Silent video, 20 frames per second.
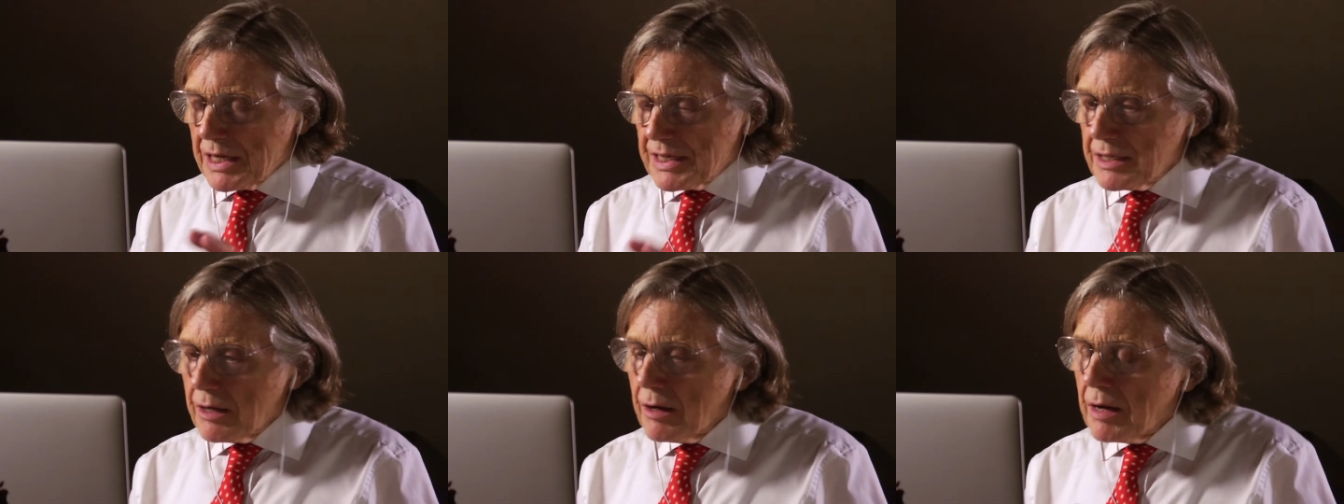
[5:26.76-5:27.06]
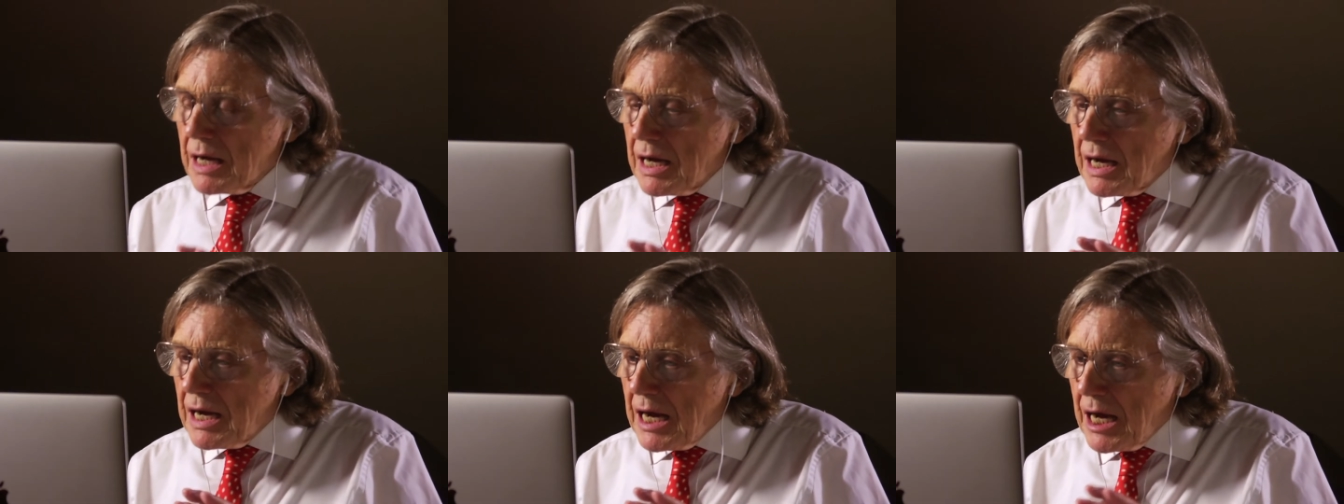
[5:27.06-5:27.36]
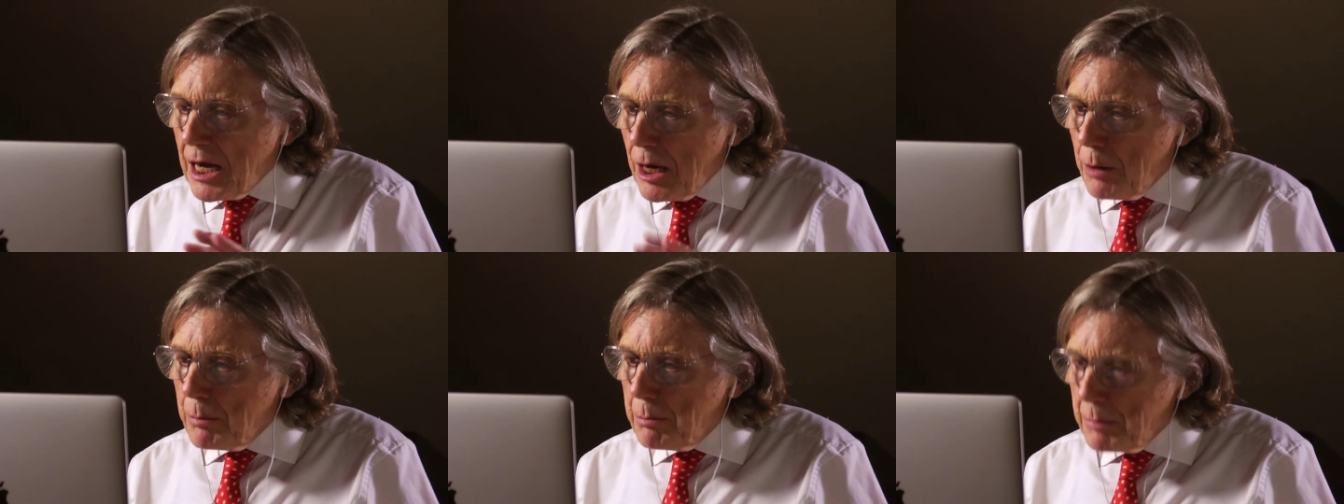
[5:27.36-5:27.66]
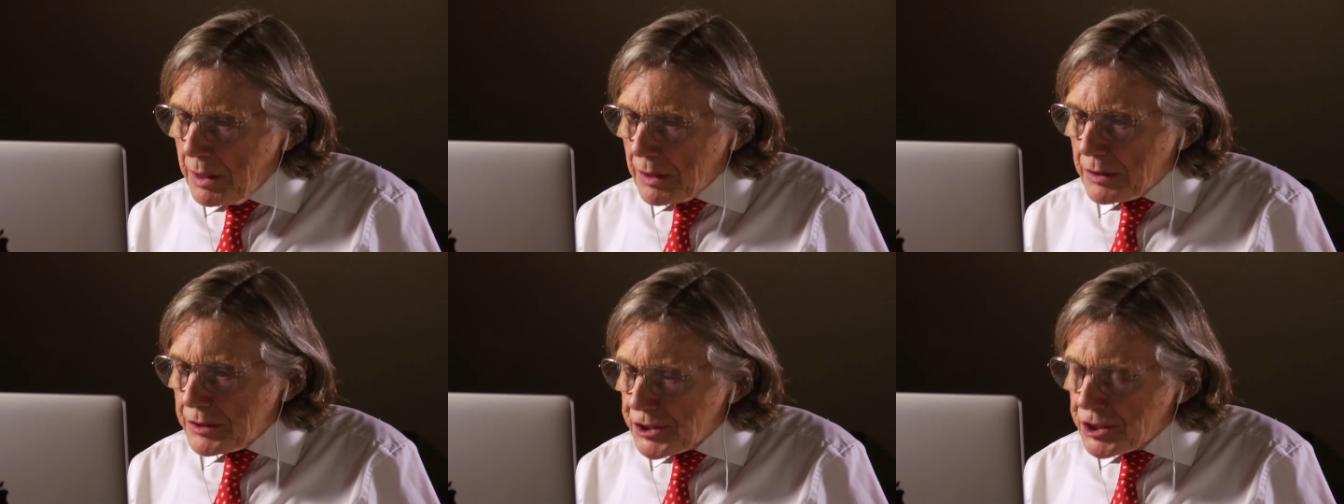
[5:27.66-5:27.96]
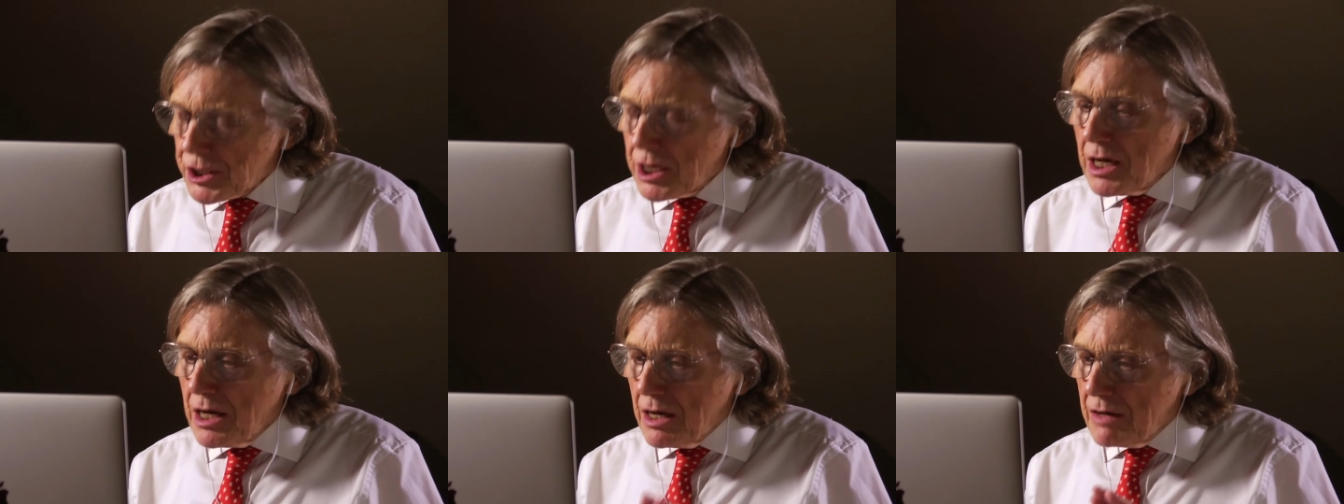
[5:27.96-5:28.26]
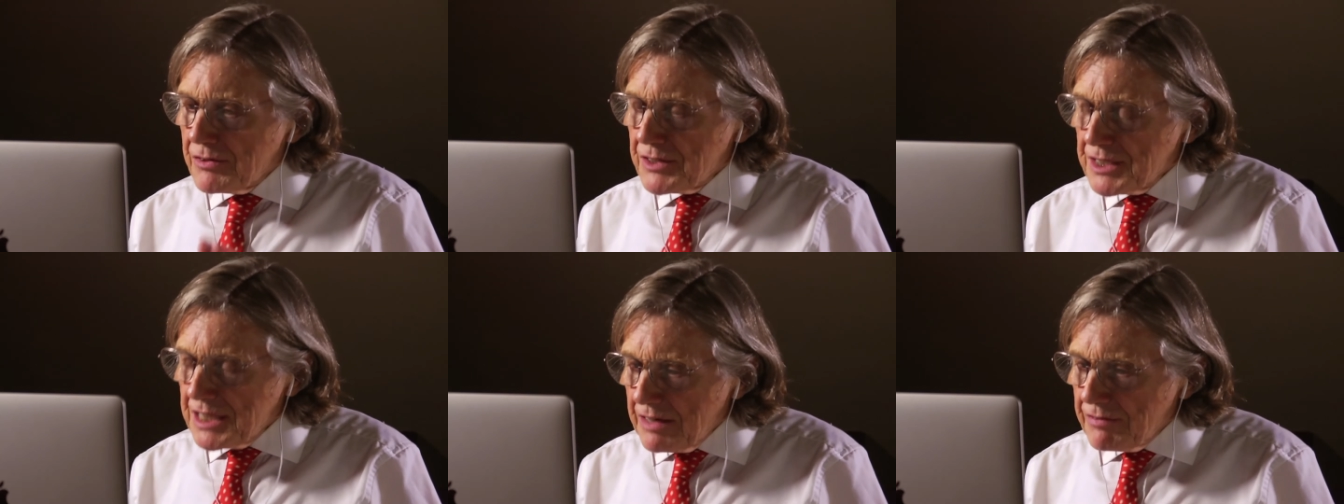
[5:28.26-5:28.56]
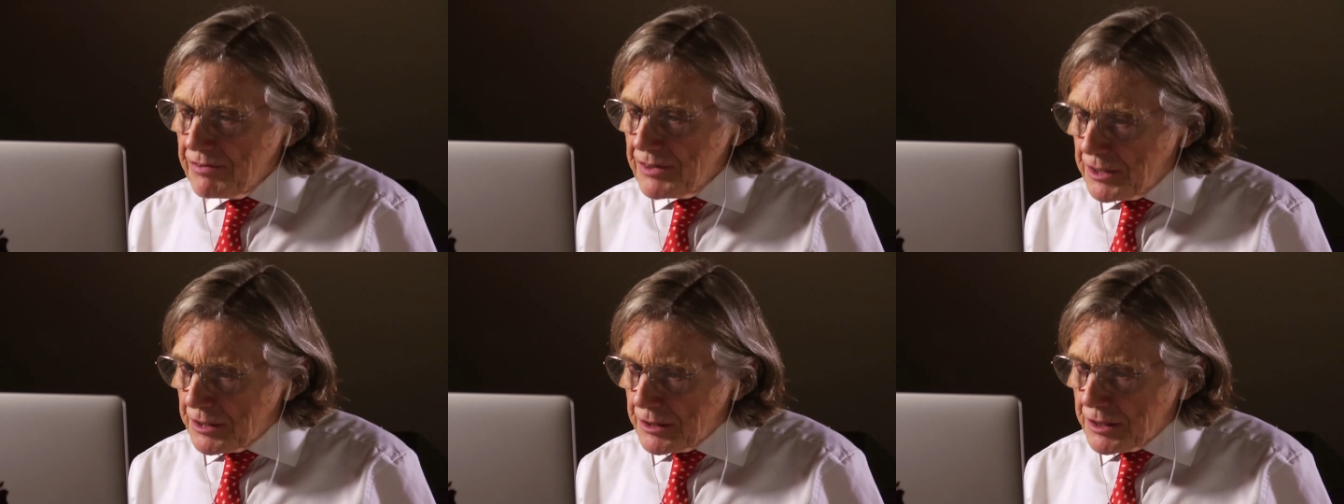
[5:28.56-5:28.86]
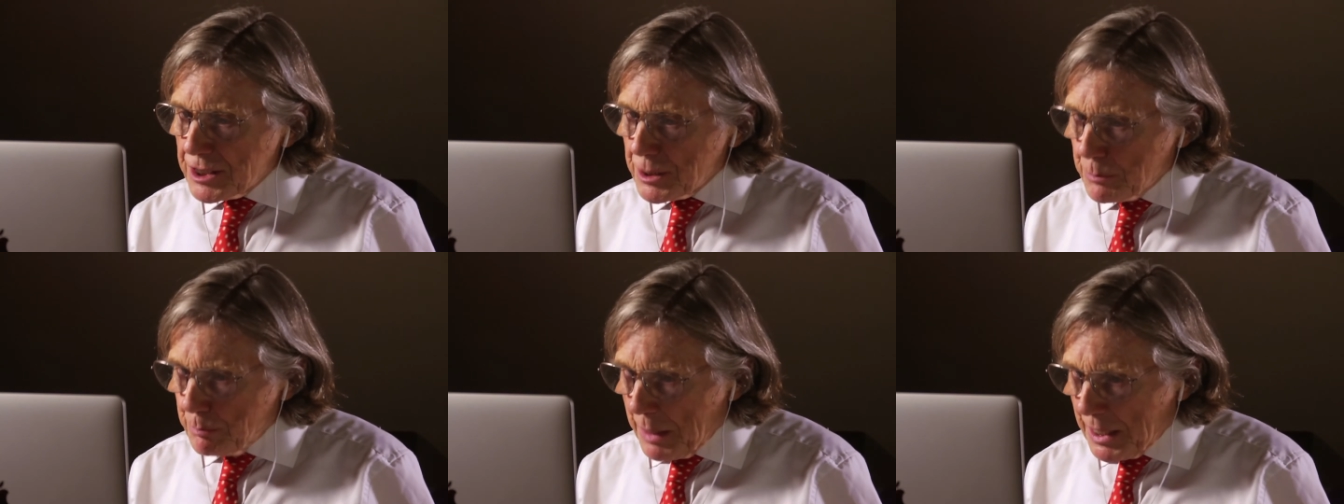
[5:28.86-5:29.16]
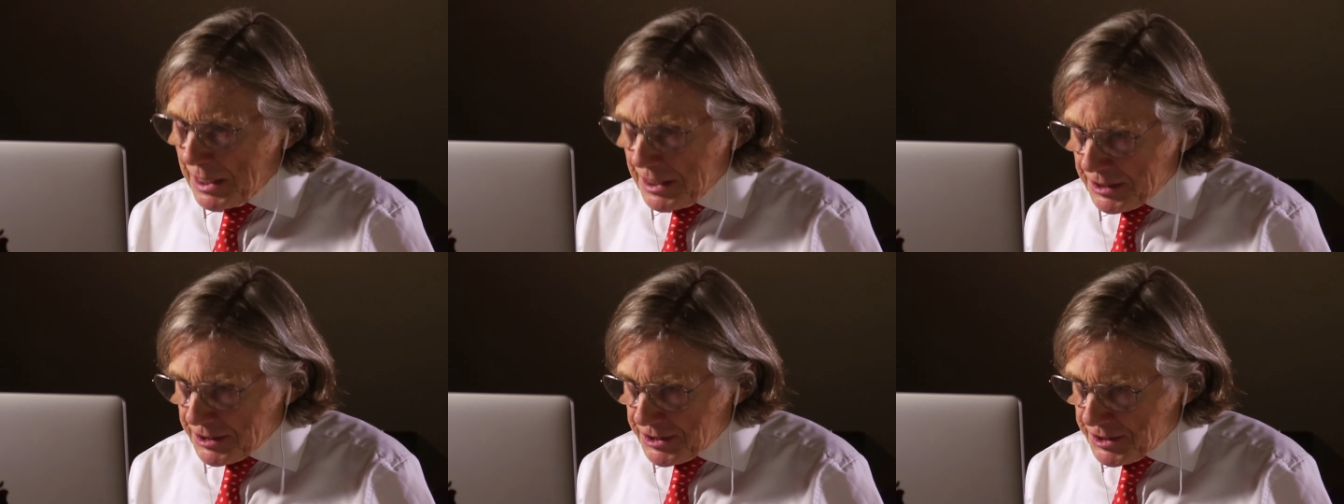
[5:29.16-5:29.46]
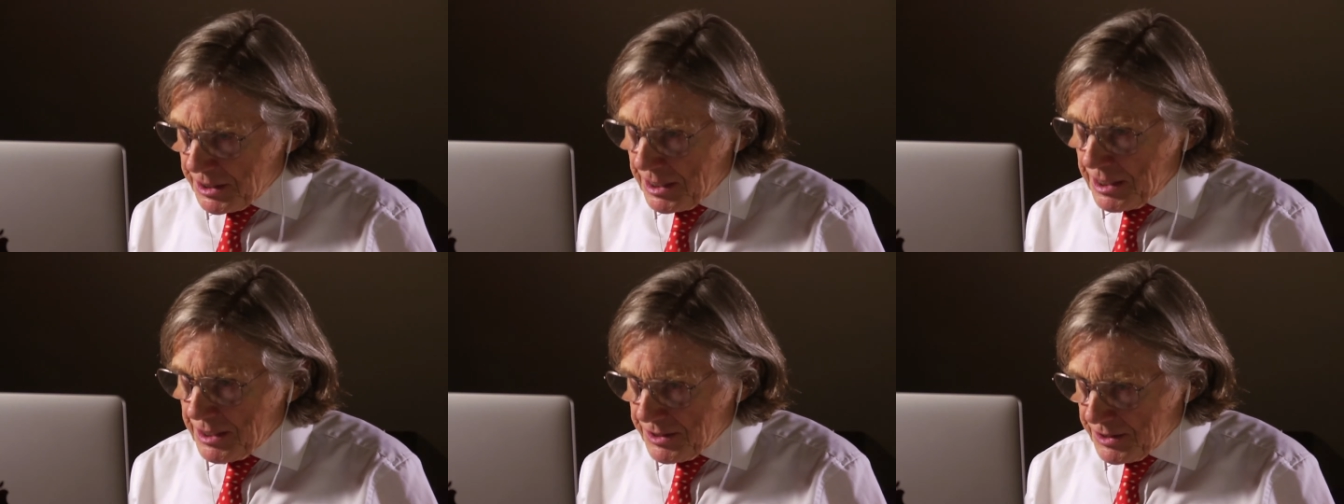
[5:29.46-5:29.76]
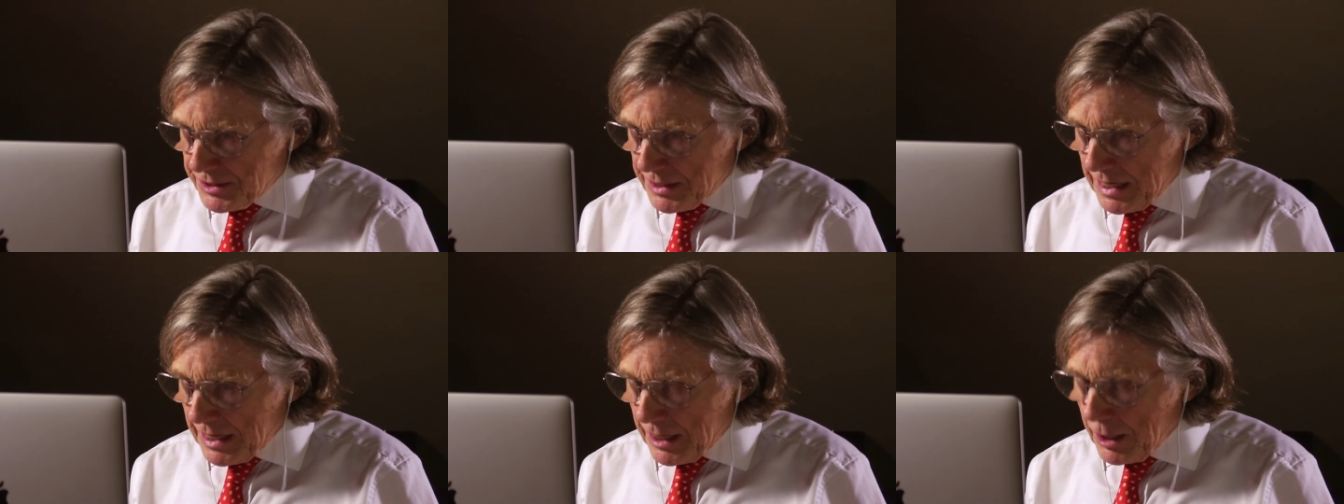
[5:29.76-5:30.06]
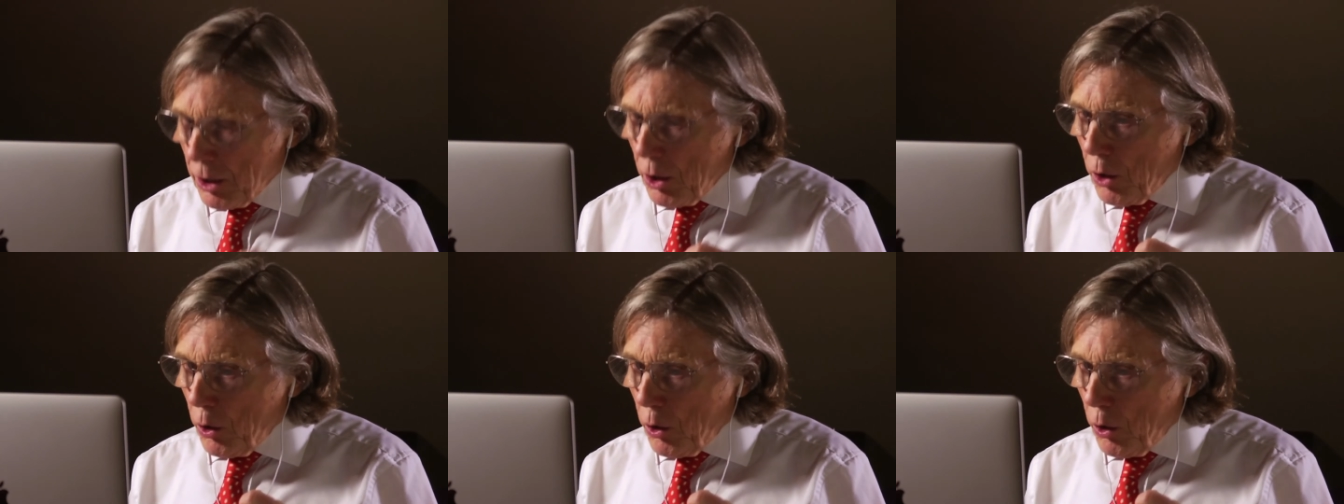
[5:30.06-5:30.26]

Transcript: Now, how much of an evidence base is there